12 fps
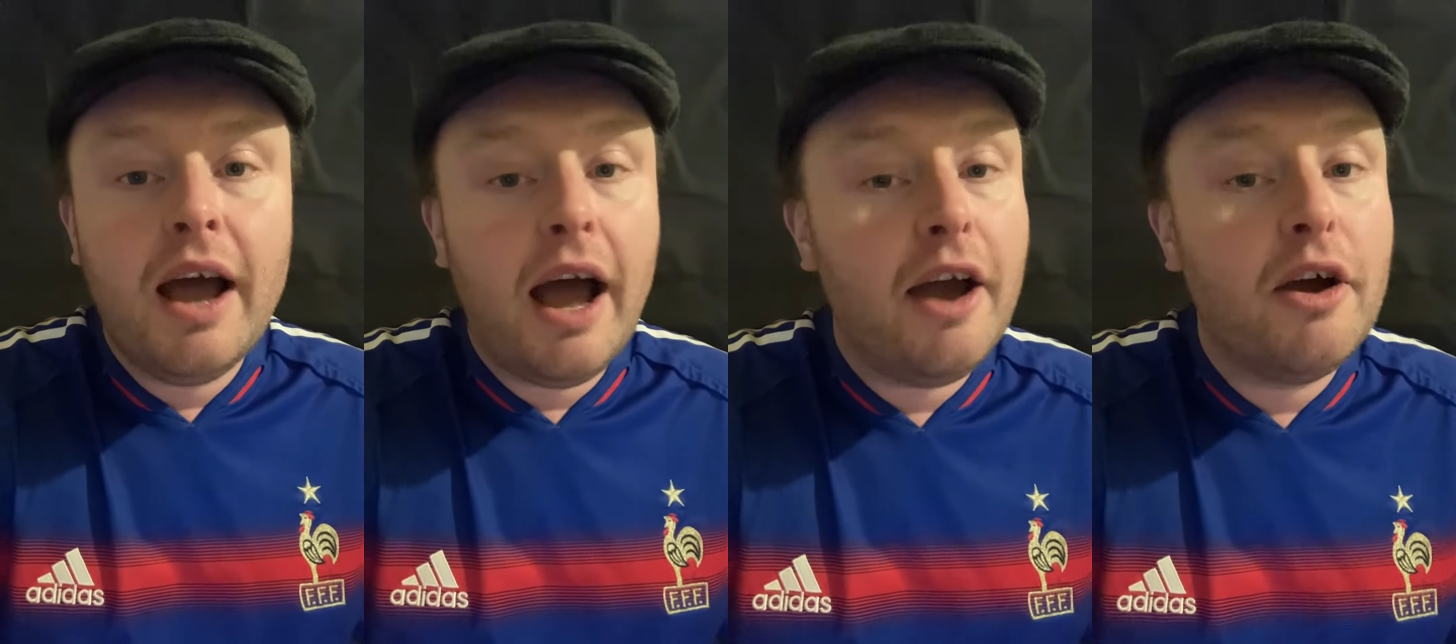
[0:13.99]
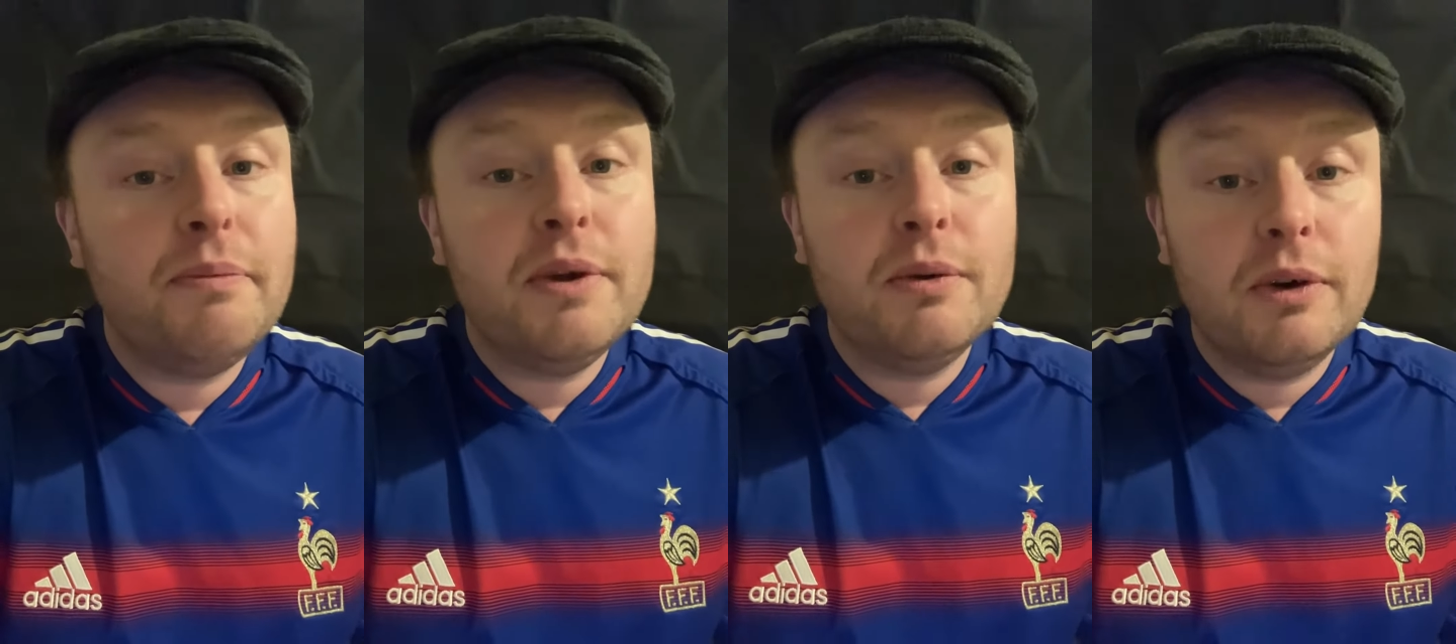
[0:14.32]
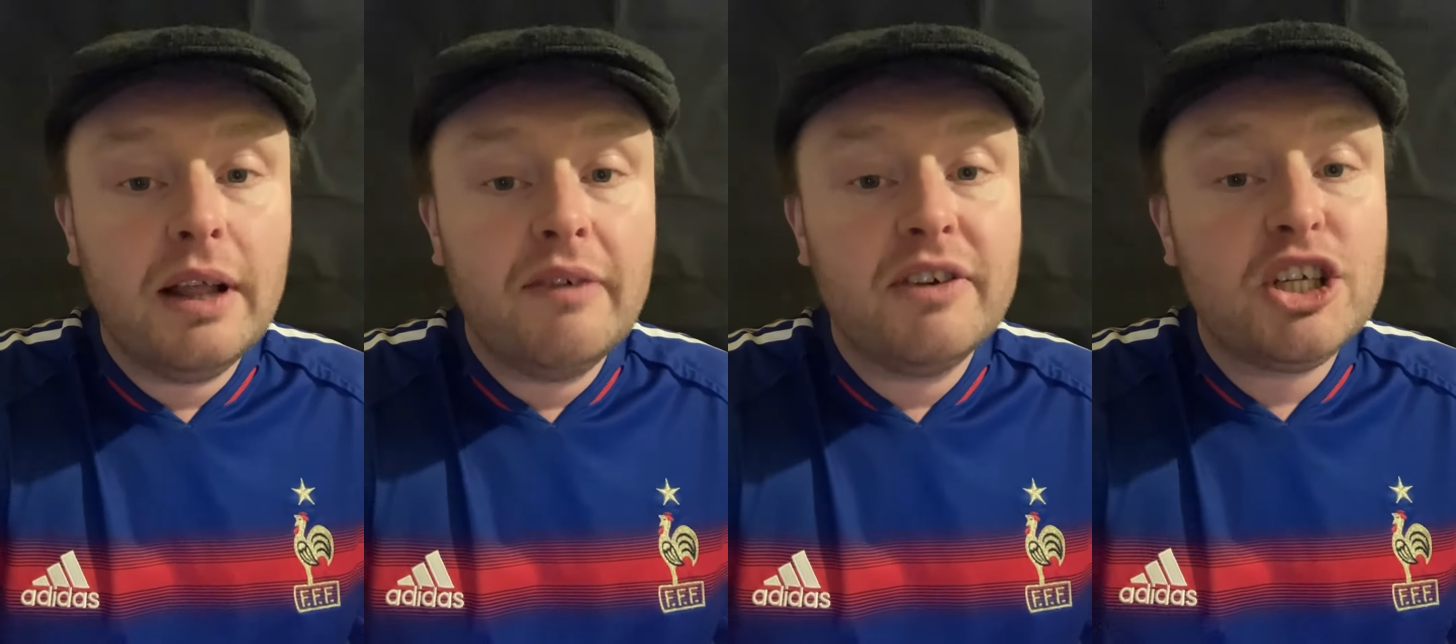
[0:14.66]
I hope you
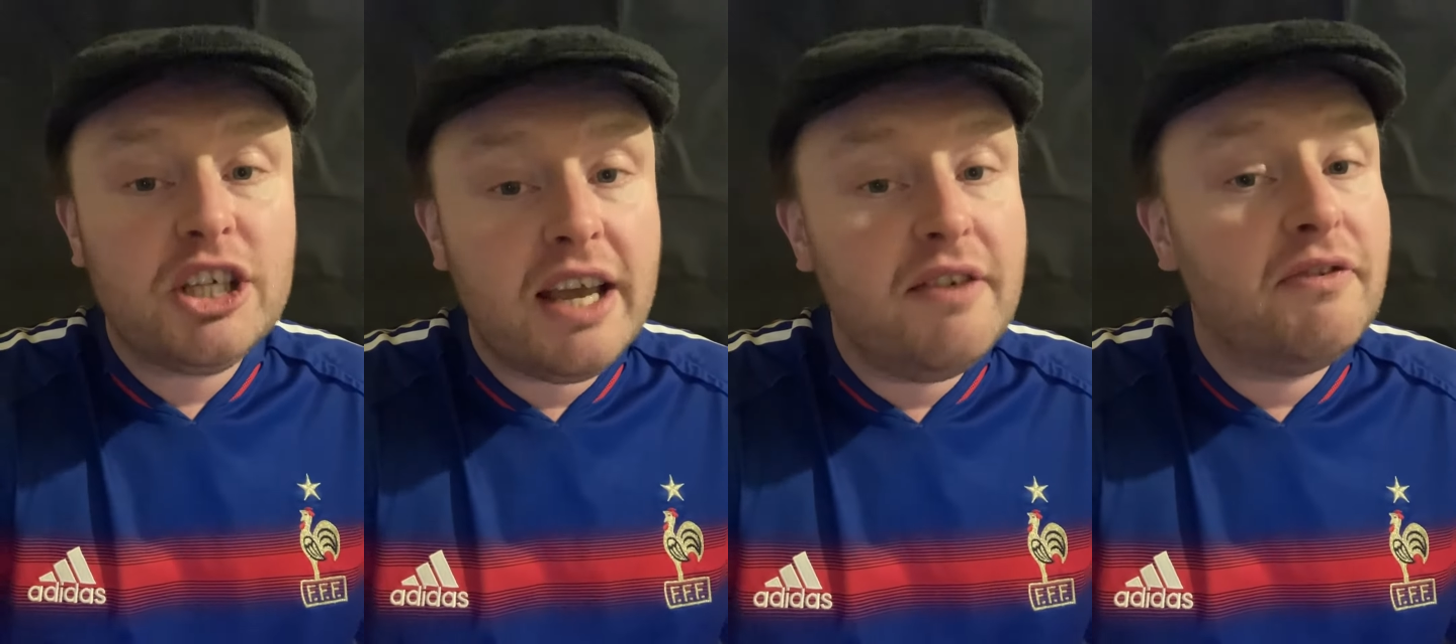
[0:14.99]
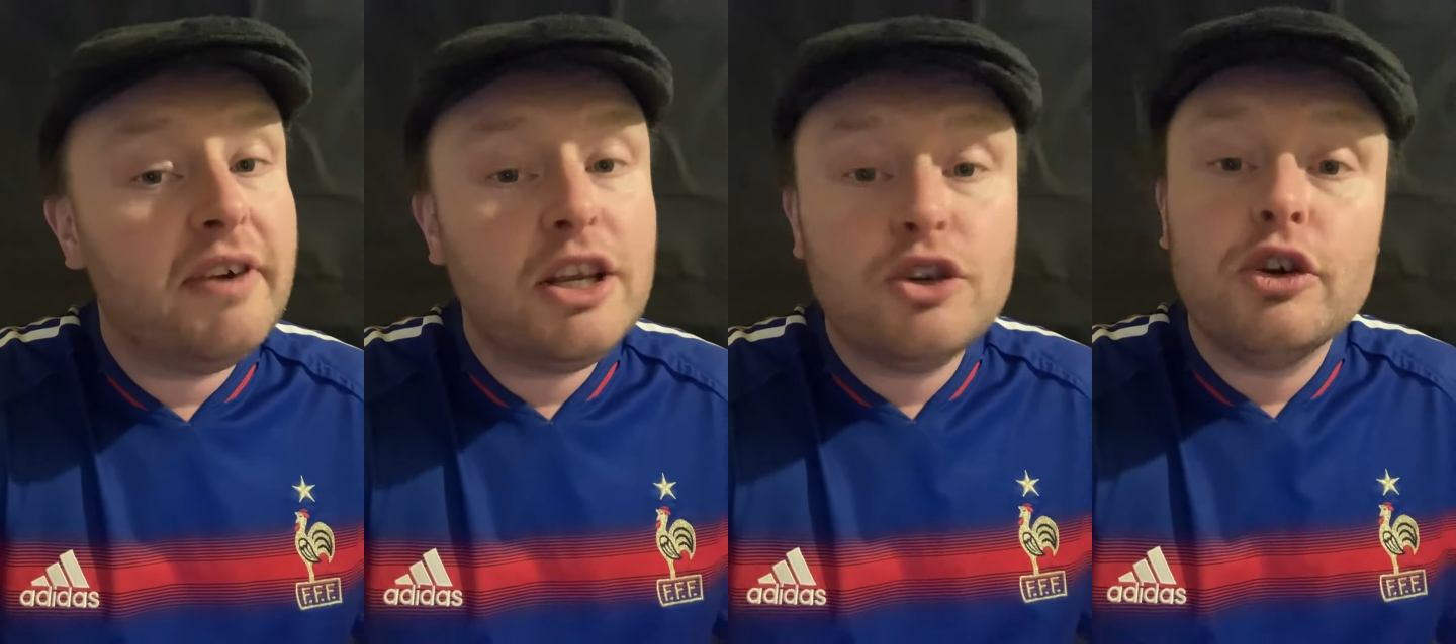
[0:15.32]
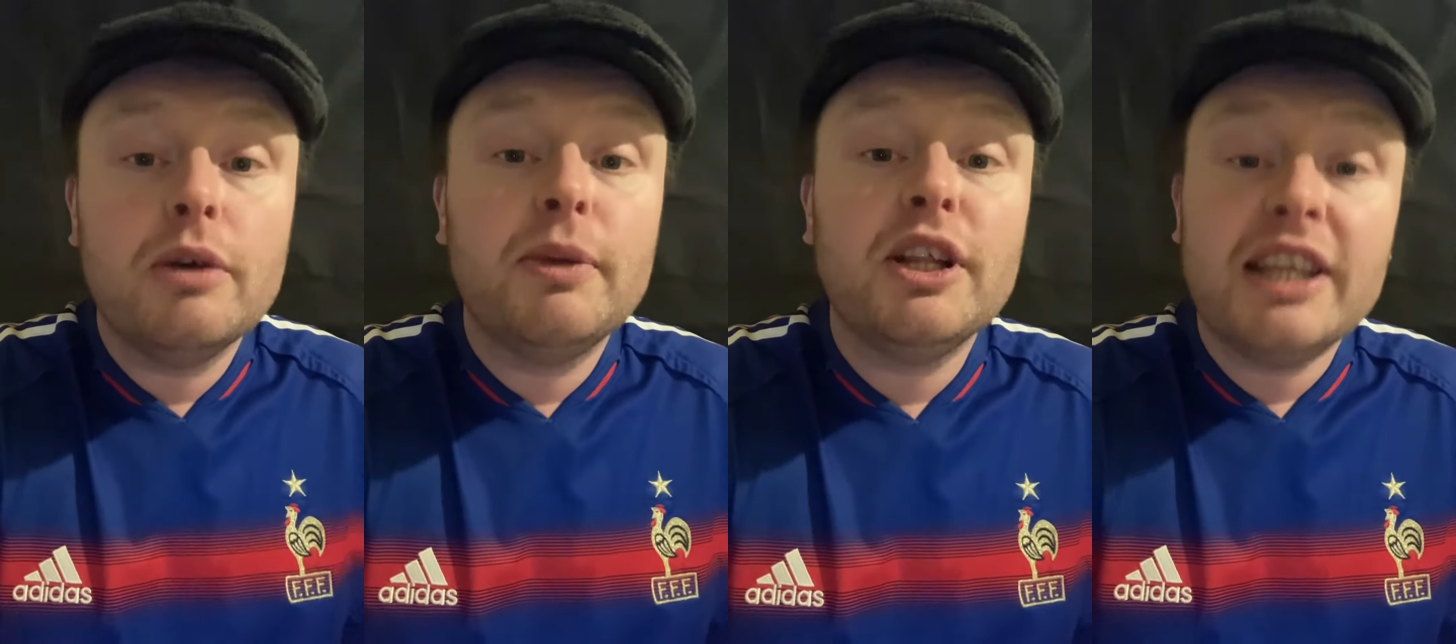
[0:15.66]
all have a safe,
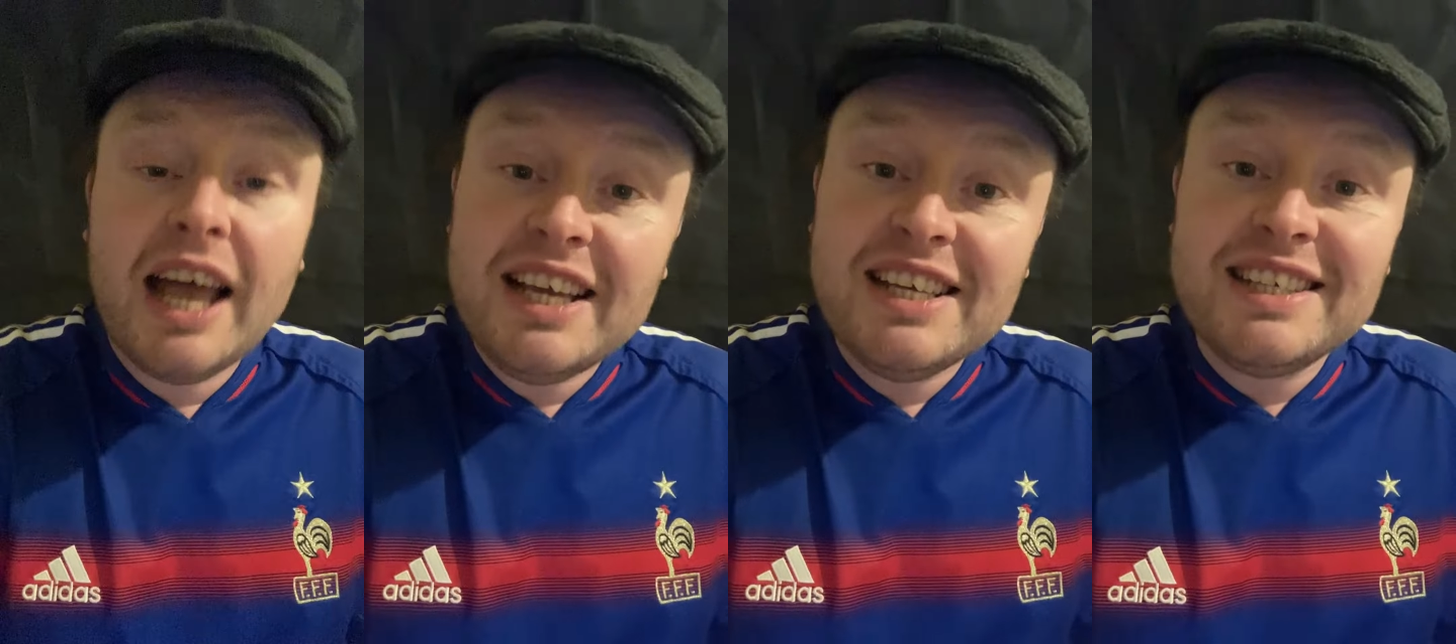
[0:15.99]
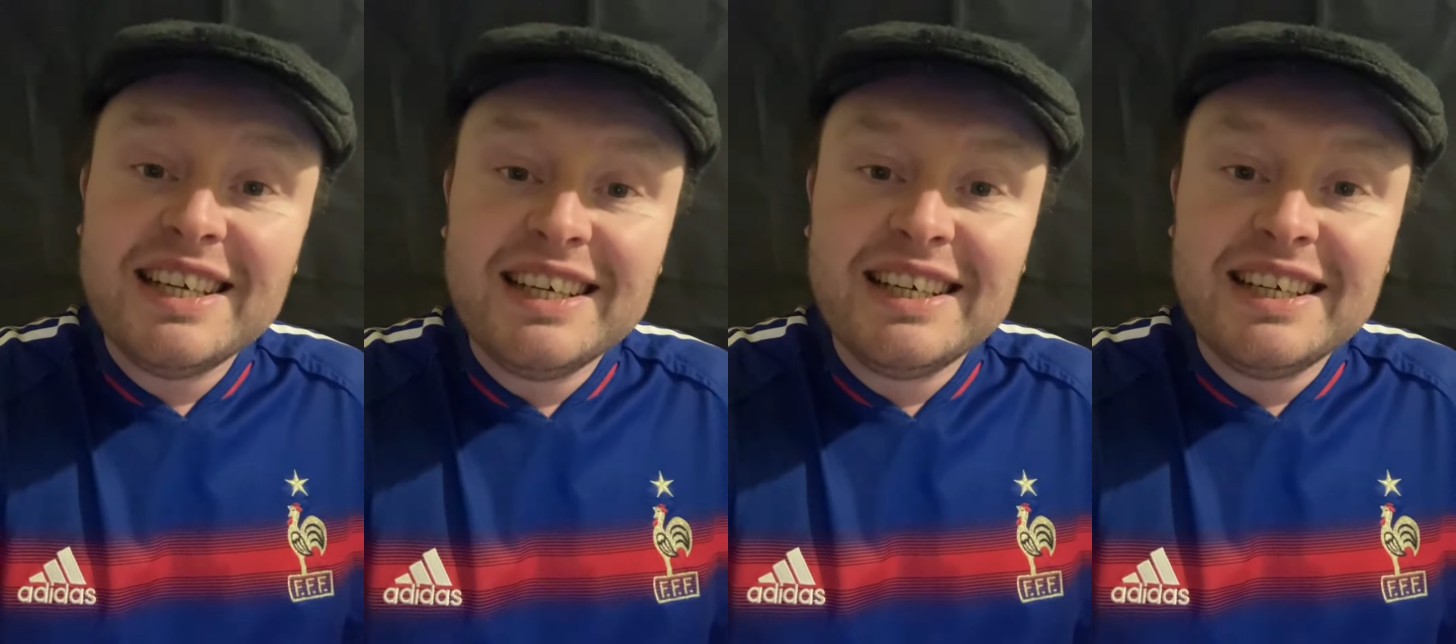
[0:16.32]
enjoyable night.